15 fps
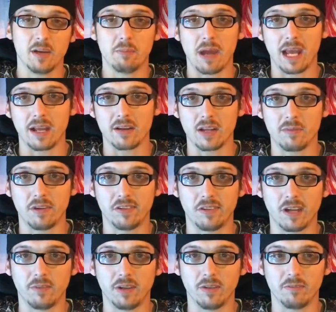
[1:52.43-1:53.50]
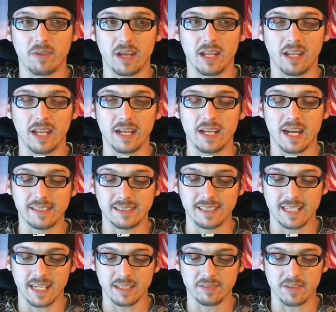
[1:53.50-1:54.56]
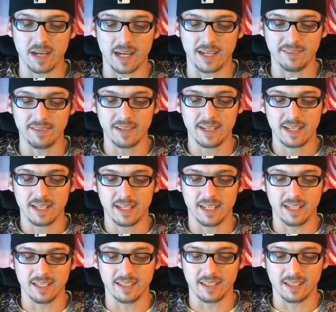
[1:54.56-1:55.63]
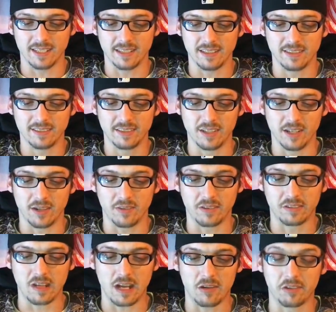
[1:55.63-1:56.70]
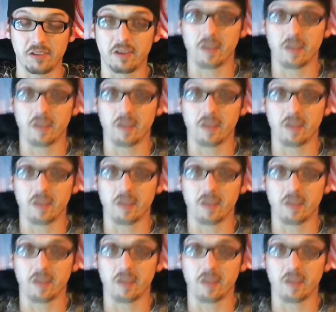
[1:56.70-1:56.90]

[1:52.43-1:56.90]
back in WCW in late 1995. And, uh, you know, the Steiners